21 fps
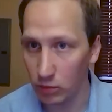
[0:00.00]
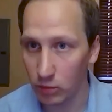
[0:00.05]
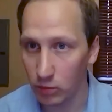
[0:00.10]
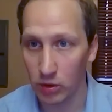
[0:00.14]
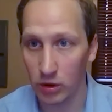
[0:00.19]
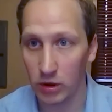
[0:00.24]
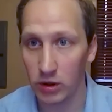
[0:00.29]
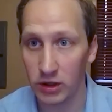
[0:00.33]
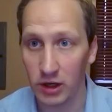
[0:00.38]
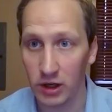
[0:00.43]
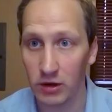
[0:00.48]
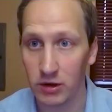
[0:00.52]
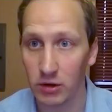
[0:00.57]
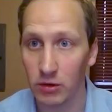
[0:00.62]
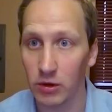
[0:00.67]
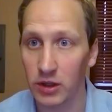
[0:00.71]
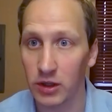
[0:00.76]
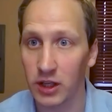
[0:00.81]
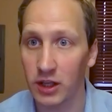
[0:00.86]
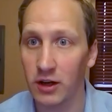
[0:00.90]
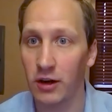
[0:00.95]
where you're
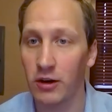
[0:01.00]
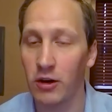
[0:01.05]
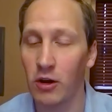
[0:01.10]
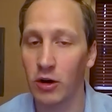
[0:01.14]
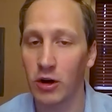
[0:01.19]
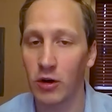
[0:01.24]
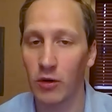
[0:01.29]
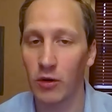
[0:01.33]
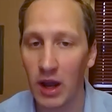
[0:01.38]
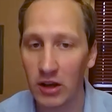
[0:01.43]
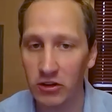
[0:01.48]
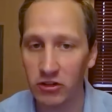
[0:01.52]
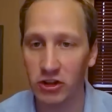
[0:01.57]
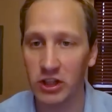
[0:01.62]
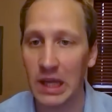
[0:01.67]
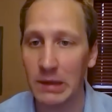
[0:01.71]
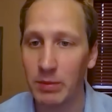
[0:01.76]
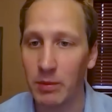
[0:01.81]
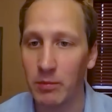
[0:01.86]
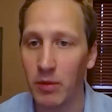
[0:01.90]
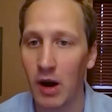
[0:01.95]
looking at a longer edge,
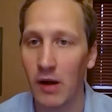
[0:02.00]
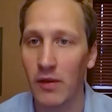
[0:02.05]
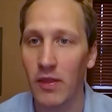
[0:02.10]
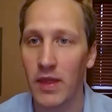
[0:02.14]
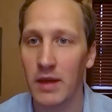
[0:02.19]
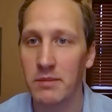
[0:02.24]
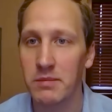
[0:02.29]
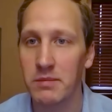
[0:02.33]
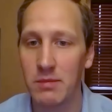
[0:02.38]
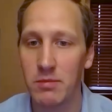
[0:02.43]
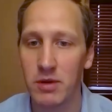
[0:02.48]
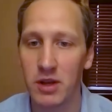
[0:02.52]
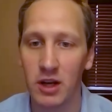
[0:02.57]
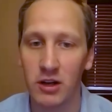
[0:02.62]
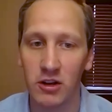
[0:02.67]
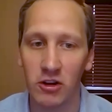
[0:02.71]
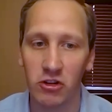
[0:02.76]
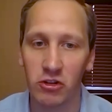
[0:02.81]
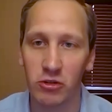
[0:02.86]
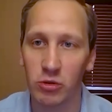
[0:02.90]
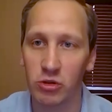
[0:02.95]
keep in mind that there may be an
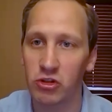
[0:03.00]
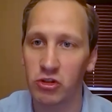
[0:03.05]
additional